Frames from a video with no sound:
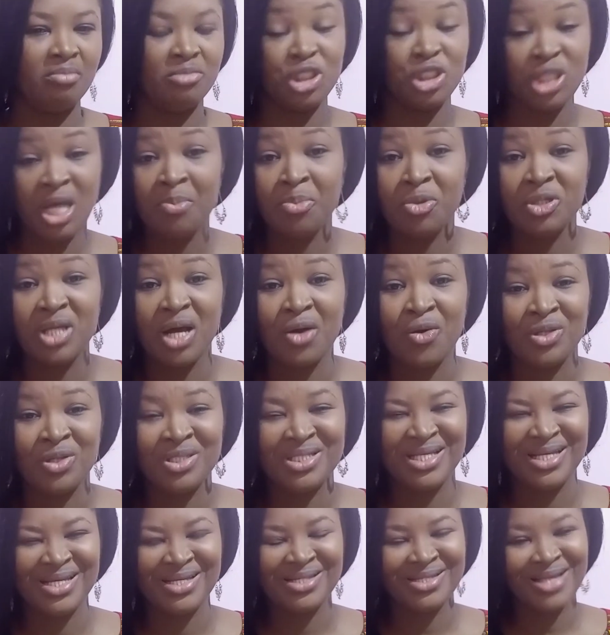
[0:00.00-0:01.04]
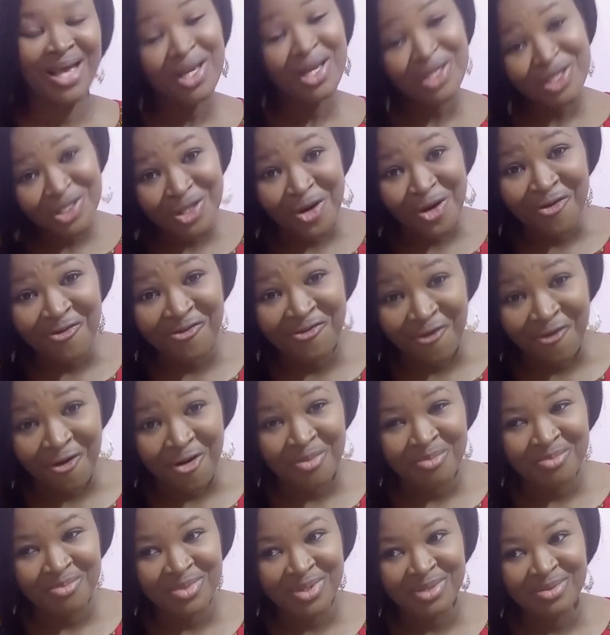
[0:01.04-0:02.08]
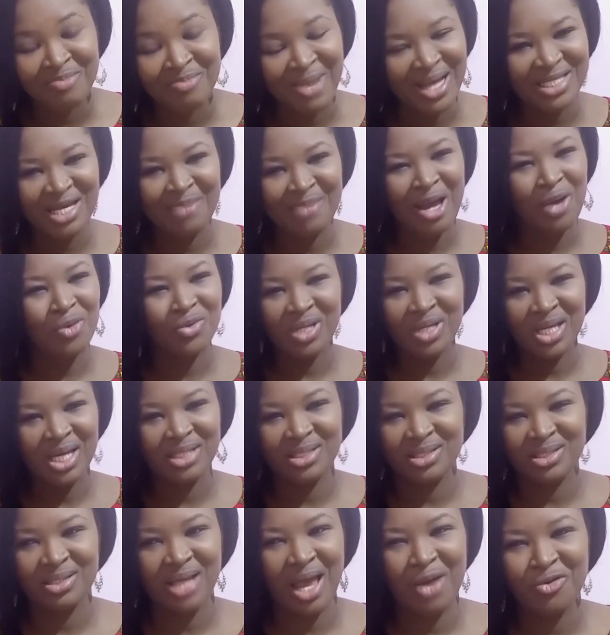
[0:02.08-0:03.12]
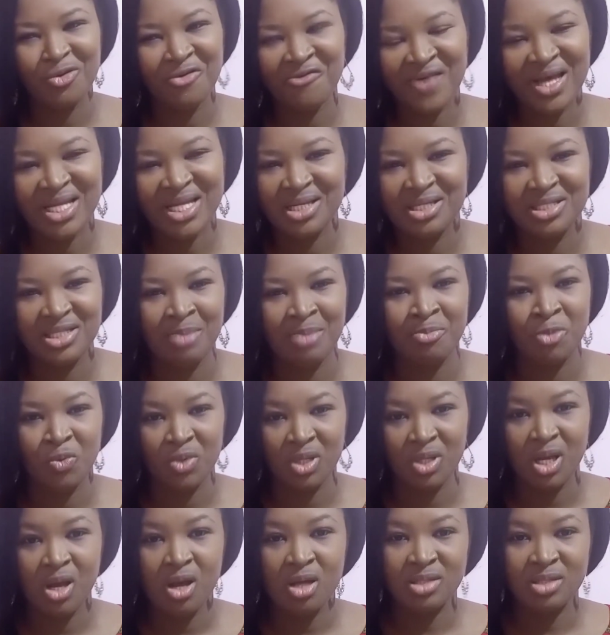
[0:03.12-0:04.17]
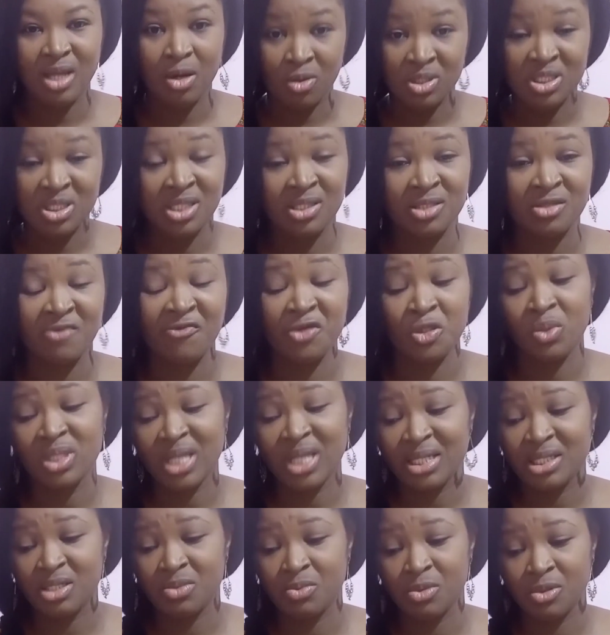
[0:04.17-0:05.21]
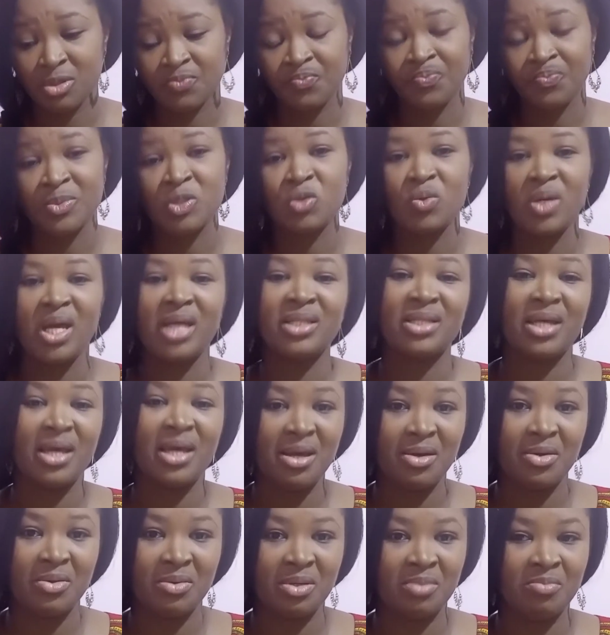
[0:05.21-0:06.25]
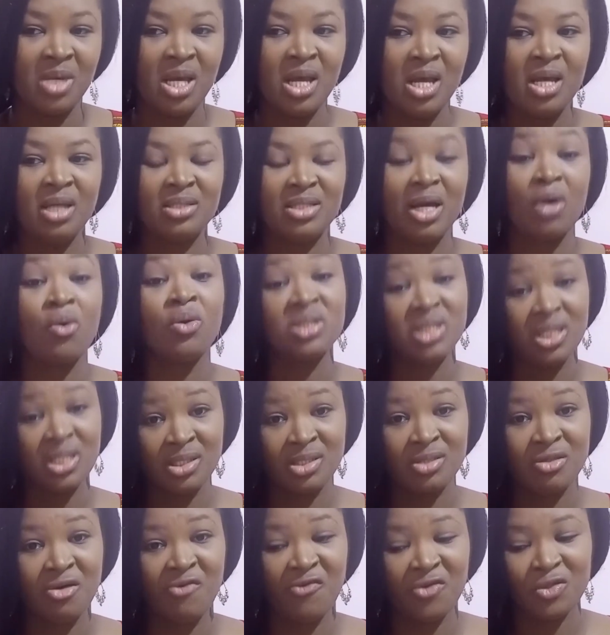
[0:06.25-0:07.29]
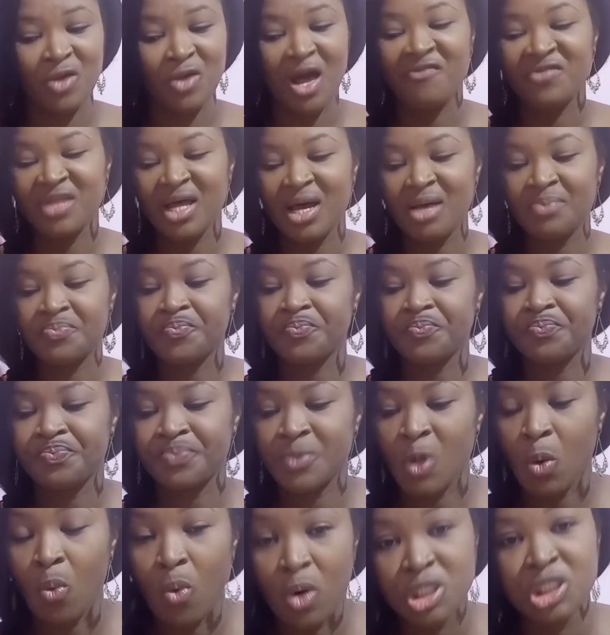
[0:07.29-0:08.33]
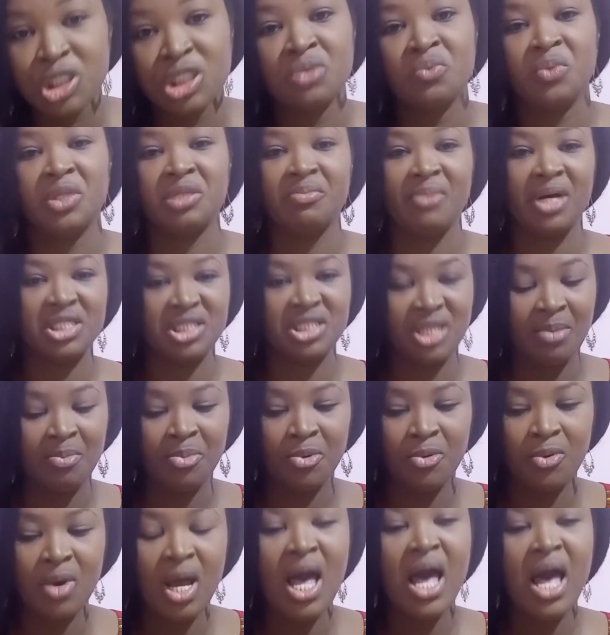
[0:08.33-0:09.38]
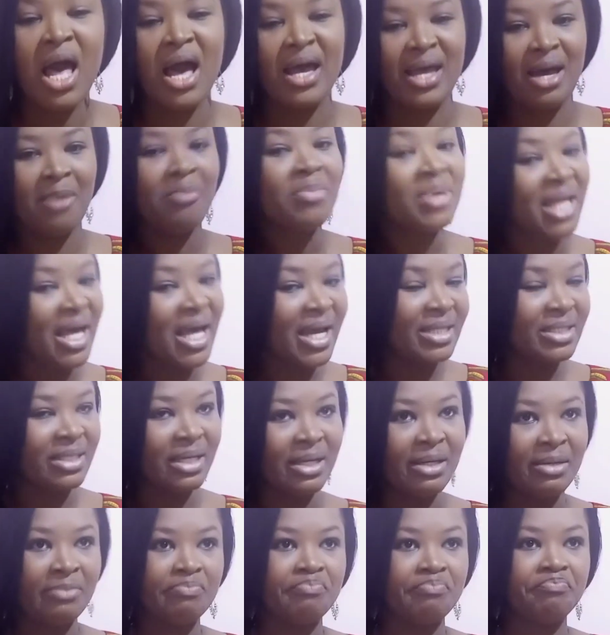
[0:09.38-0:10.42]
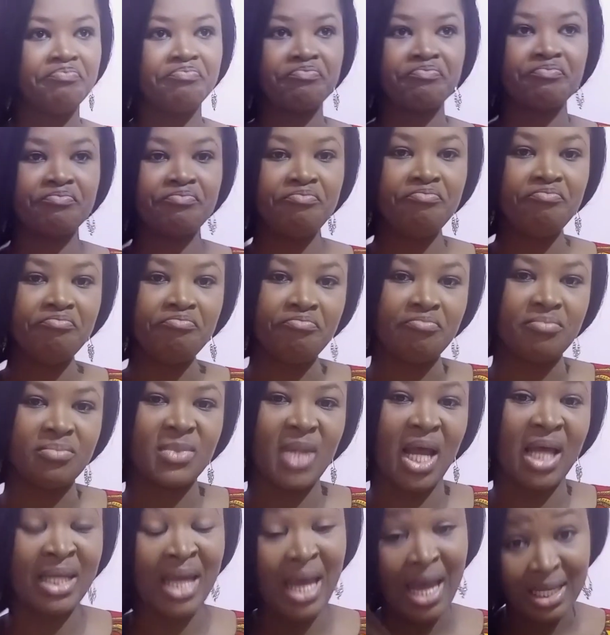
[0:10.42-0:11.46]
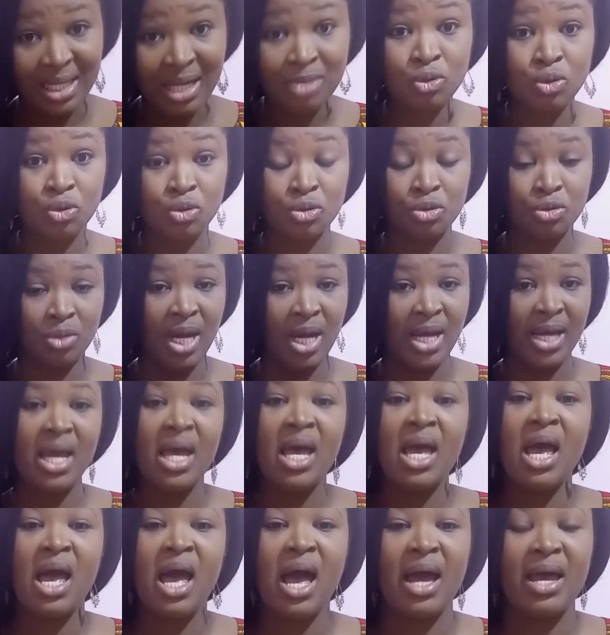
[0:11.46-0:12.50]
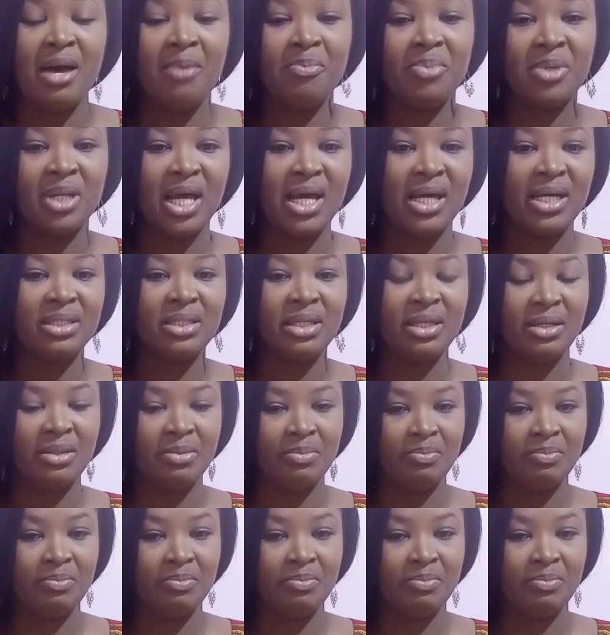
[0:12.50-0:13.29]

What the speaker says: shampoo that contains sulphur. In my time, I couldn't find any shampoo that contains sulphur. So what I did was to get a hair cream that contains sulphur. So after washing with my shampoo, I applied, and I allowed it to dry. I applied,